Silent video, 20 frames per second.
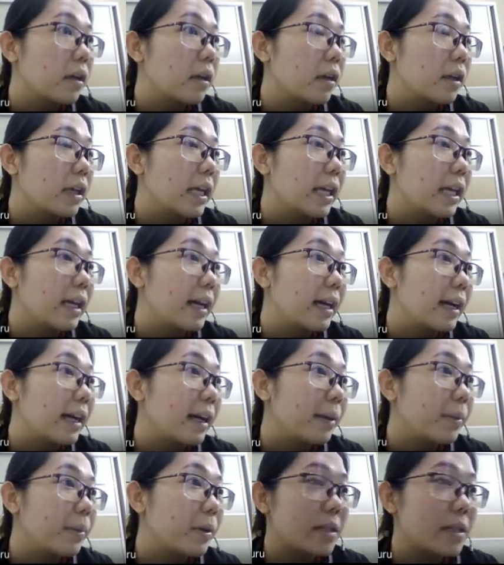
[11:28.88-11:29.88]

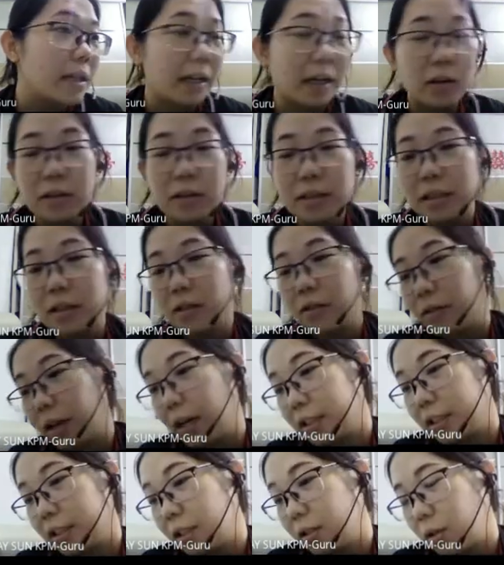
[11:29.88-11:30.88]
Yeah, because I cannot see your
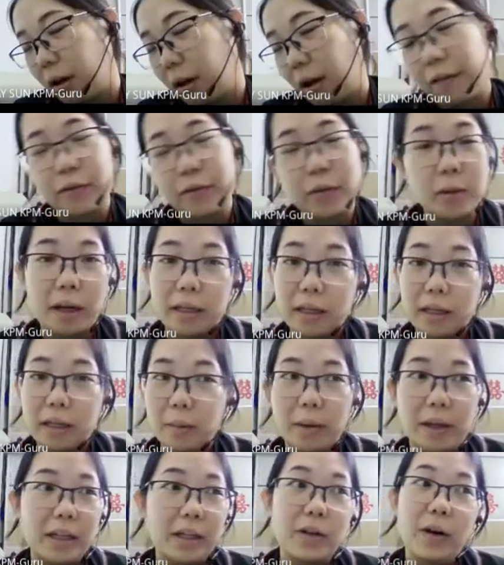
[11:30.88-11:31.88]
reaction, so I have no idea
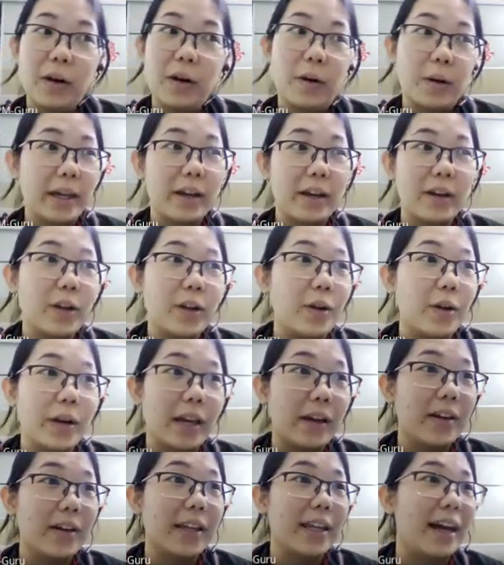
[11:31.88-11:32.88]
whether you're okay or not
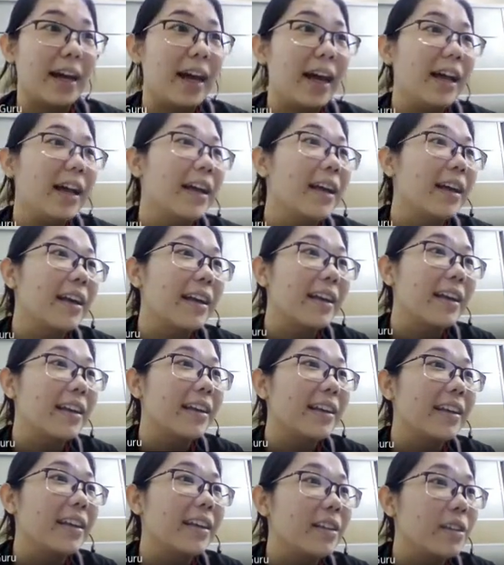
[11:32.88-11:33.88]
okay one ah.
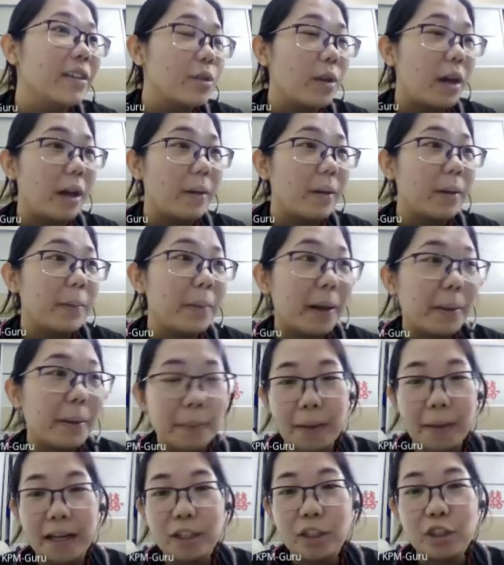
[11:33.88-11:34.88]
So I
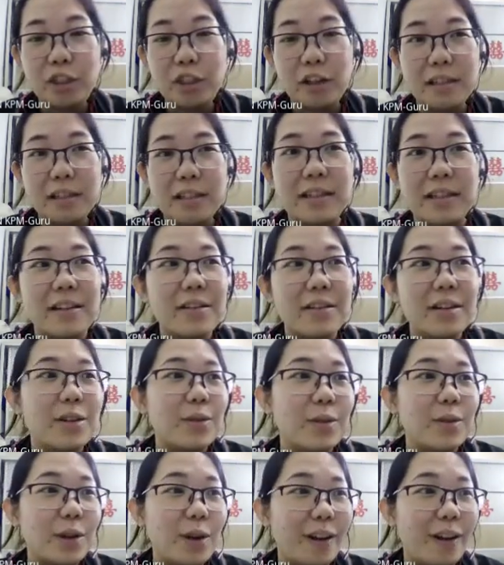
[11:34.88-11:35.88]
memang mind shock sendiri
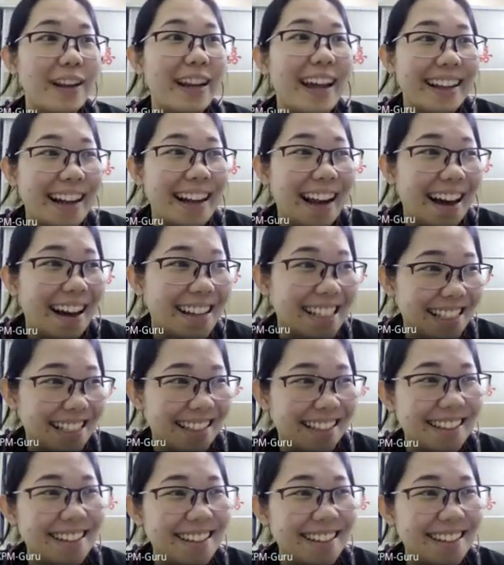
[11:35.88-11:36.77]
during online class ah.